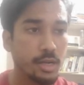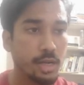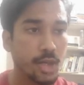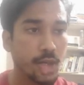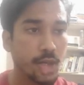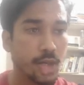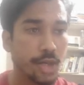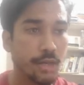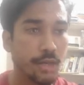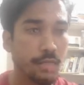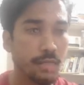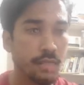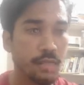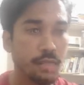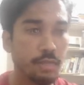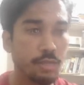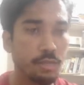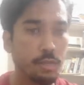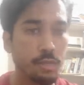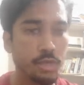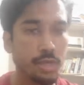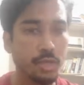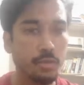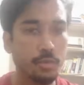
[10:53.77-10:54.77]
and the
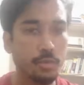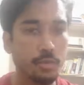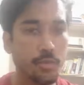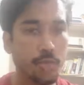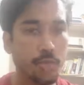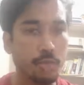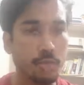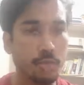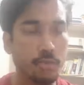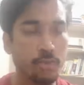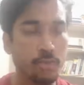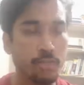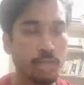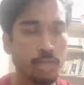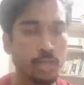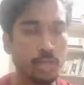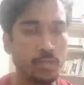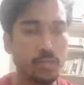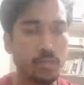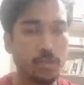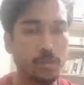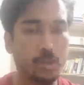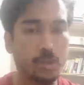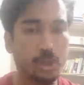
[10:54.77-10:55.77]
encoding we are
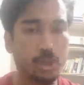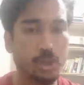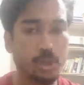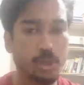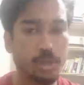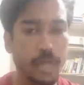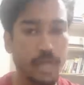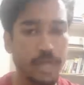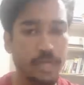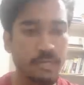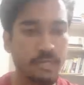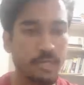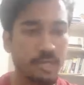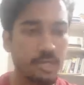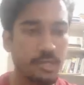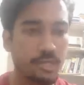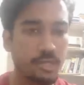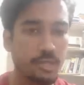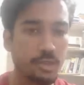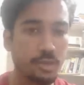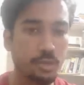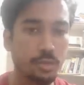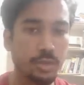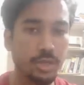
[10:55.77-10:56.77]
using for text
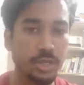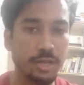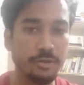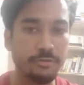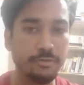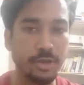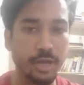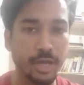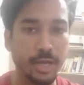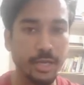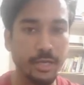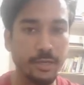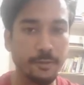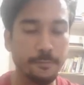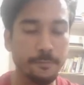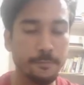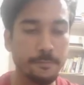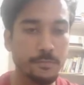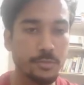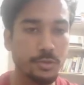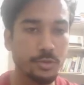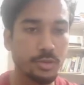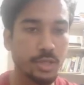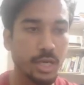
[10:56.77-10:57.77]
is UTF-8,
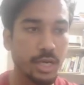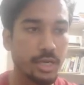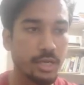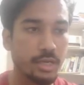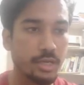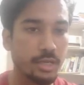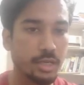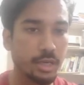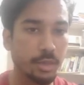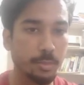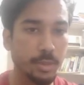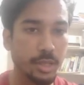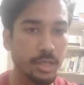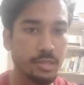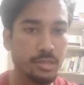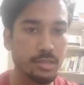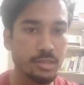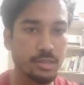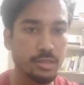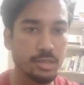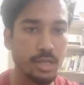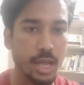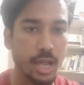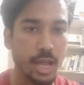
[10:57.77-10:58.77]
so that
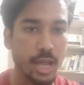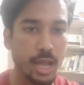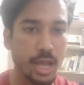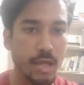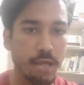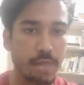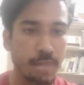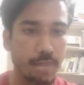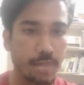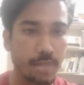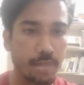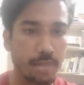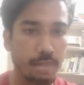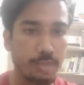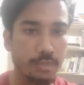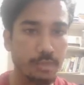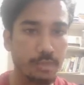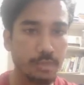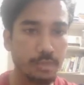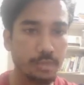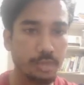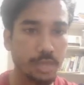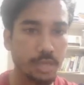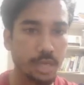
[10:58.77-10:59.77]
remains as it
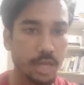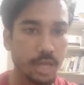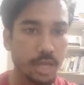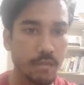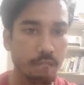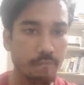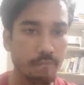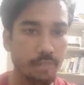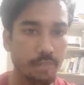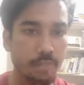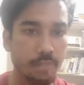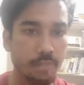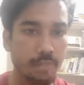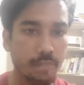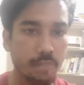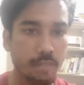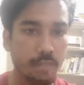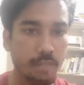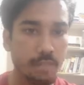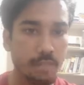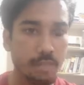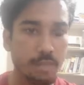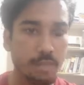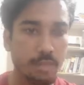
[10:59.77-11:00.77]
is. Then after
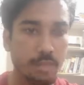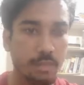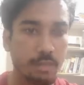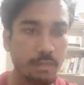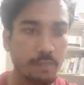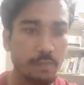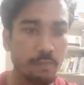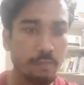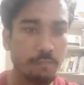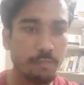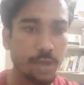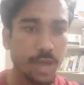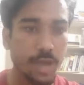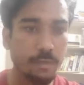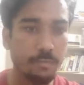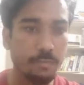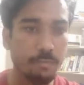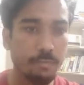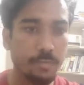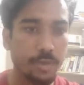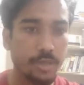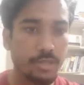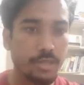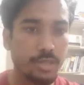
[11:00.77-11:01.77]

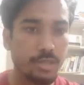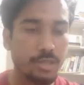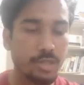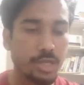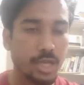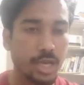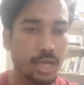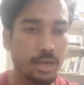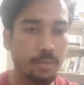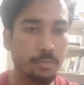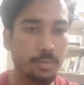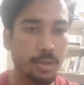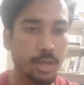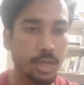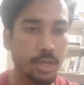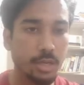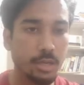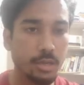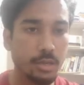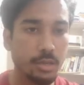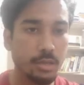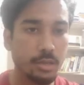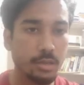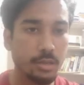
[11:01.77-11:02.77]
MIME message helper
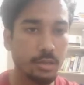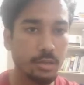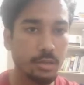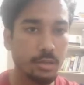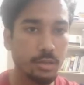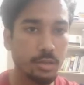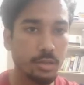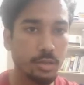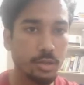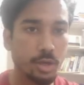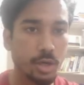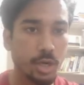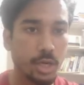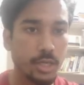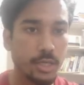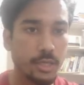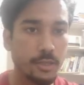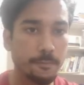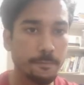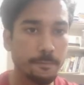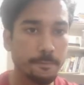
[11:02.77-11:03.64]
dot